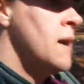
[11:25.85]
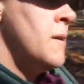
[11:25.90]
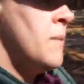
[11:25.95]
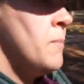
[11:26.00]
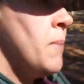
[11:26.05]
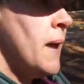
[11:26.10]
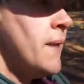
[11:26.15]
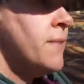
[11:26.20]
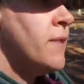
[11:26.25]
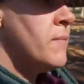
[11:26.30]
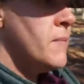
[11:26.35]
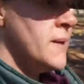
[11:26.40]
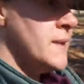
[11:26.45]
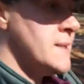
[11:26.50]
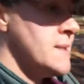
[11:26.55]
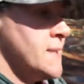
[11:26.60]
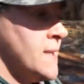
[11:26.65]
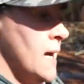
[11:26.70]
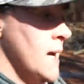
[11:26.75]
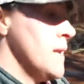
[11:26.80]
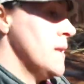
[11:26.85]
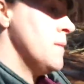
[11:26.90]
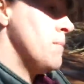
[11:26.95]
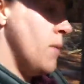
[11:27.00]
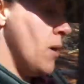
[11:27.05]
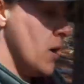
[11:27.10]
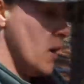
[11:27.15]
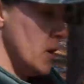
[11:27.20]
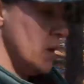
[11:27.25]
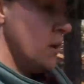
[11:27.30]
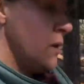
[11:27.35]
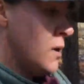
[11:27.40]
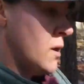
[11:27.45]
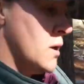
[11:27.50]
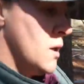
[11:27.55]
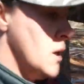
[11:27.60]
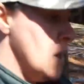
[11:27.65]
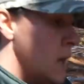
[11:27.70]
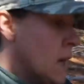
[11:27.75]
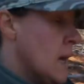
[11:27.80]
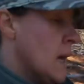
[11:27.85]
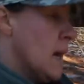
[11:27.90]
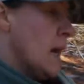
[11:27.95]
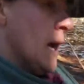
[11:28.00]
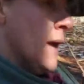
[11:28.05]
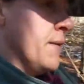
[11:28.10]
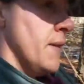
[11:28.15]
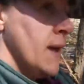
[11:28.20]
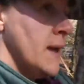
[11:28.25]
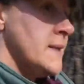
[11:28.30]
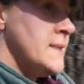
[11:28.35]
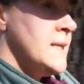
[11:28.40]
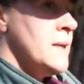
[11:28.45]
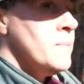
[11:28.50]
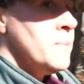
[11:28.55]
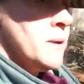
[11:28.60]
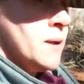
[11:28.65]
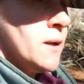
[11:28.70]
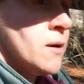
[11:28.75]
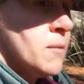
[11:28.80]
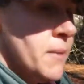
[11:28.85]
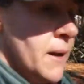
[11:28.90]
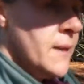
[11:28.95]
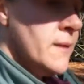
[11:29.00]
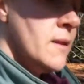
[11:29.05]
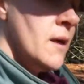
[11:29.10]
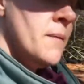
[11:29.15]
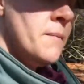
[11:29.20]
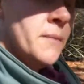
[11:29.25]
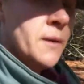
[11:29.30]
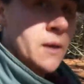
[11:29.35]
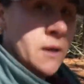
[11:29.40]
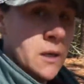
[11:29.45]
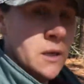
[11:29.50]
bed them inside the barn and they deep litter bed them.